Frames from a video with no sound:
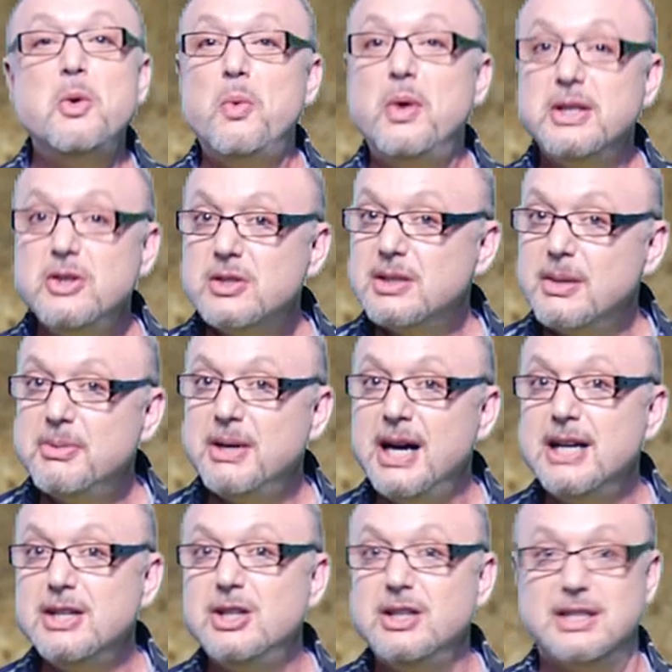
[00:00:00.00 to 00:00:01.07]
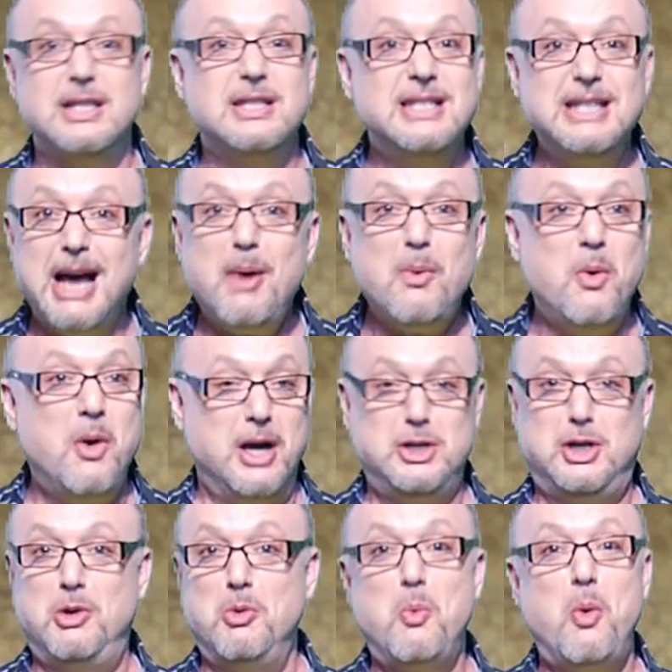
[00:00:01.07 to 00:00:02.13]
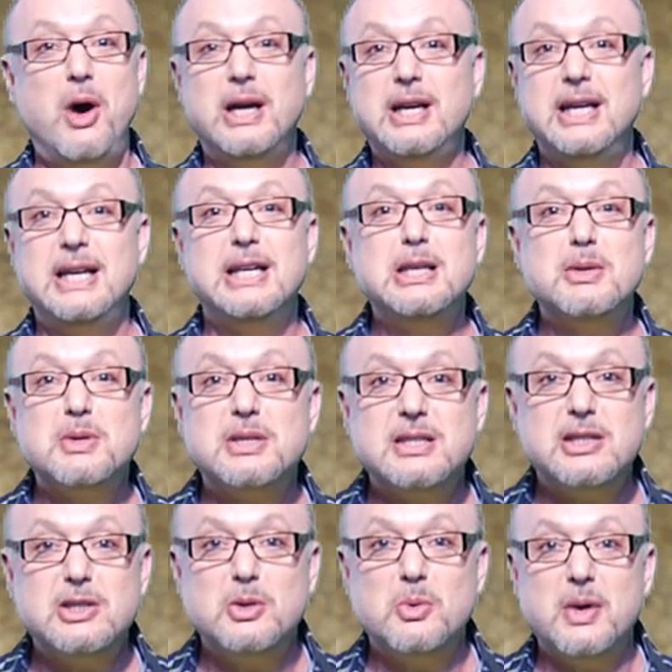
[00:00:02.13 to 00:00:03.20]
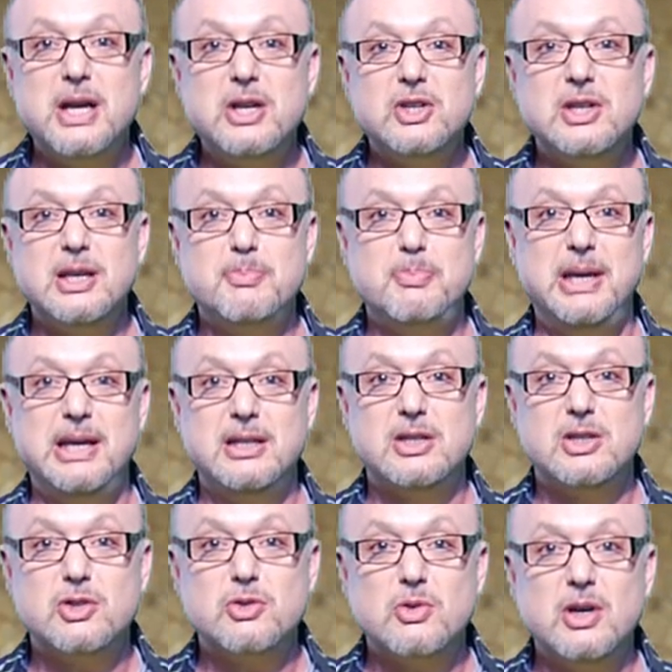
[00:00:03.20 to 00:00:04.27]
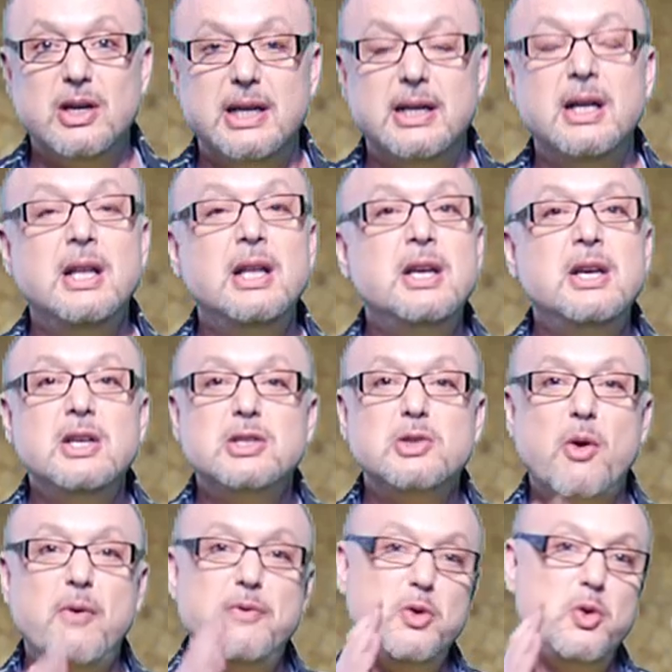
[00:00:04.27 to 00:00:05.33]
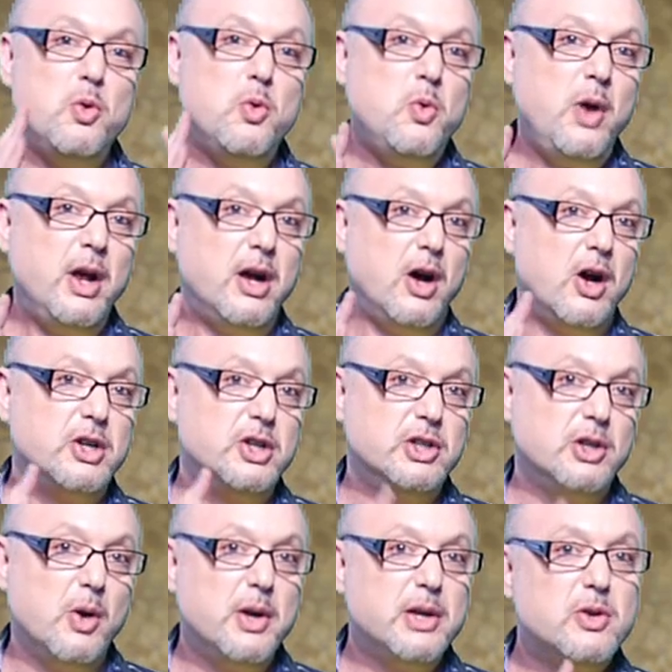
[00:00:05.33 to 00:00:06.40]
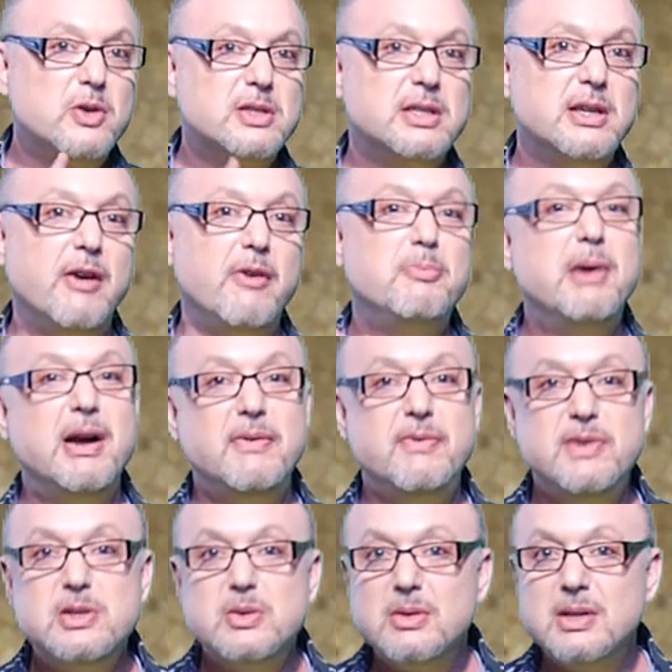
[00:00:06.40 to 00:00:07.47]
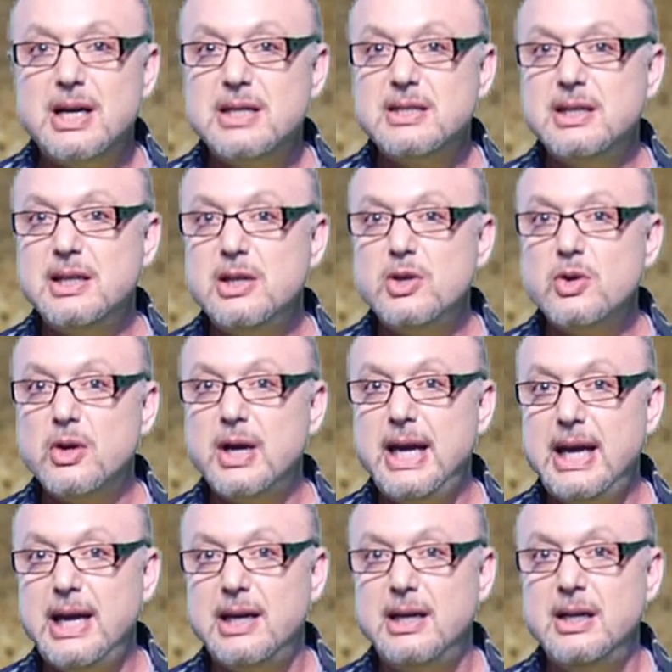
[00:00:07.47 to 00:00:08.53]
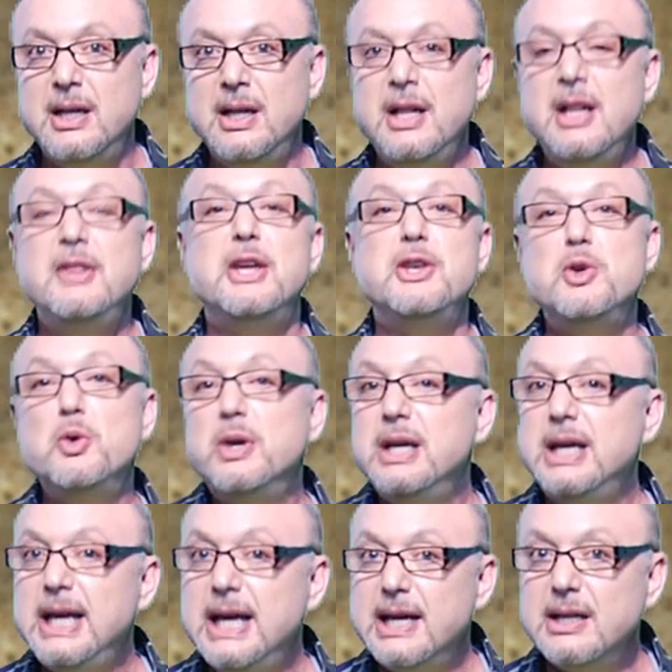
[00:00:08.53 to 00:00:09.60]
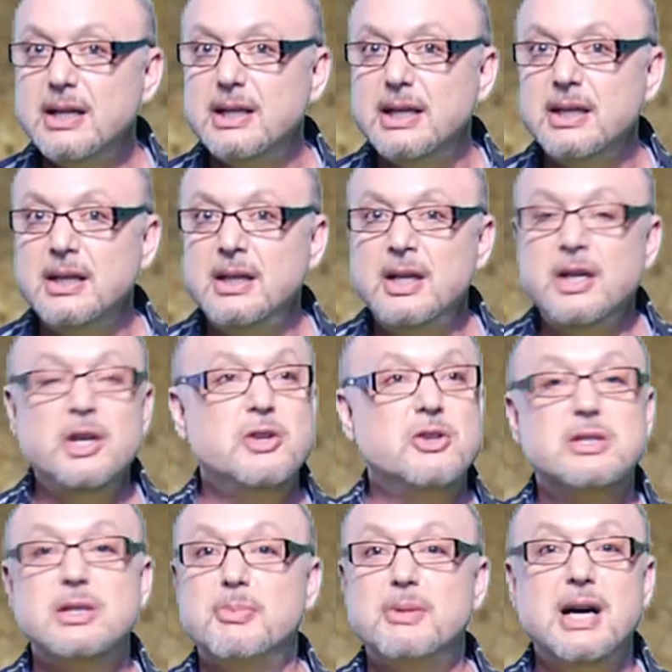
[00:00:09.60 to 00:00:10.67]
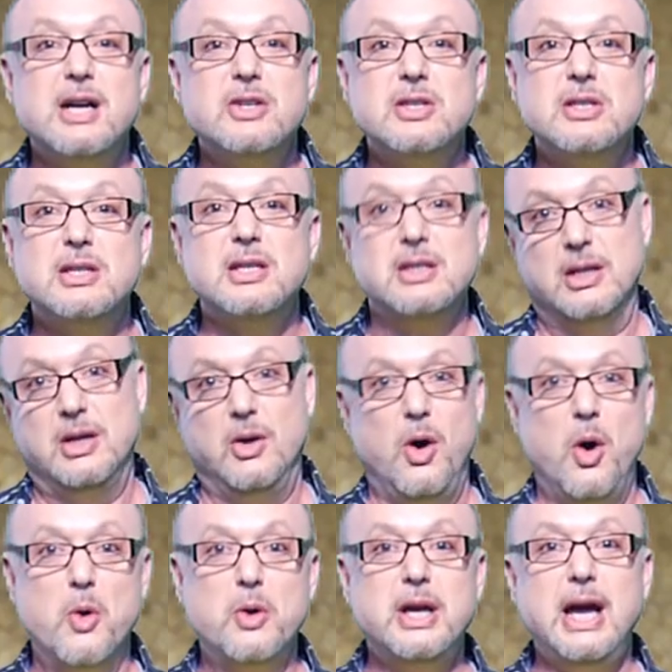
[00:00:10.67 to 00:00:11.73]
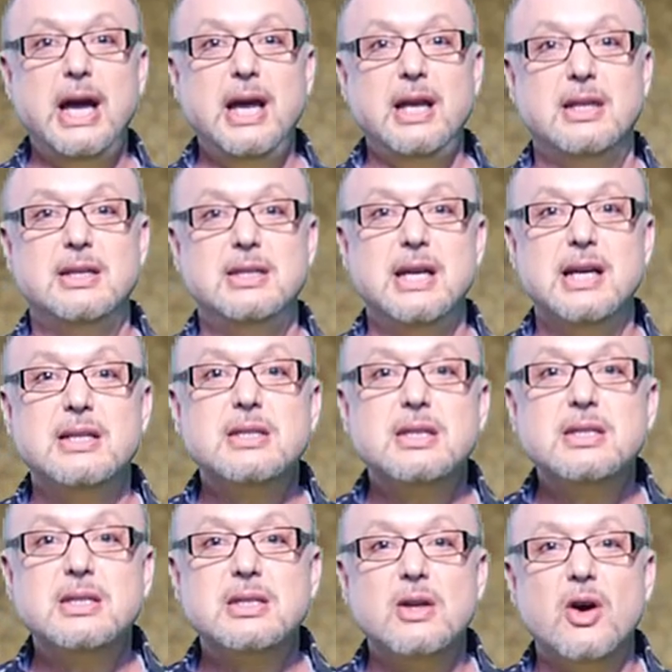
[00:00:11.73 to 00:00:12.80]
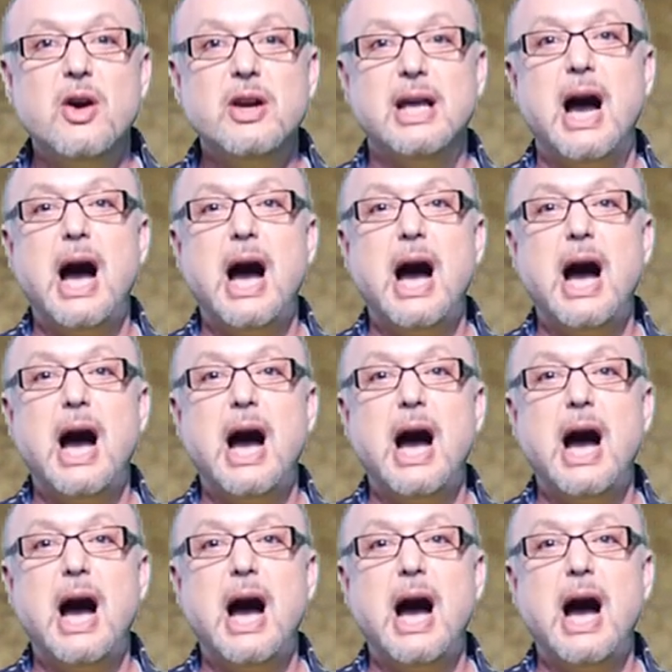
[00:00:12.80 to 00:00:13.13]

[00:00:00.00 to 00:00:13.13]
Well, your subconscious does not want you walking into a situation and being destroyed. So if you are showing yourself by visualizing in your head that you can handle it, your subconscious says, okay, the dance is starting.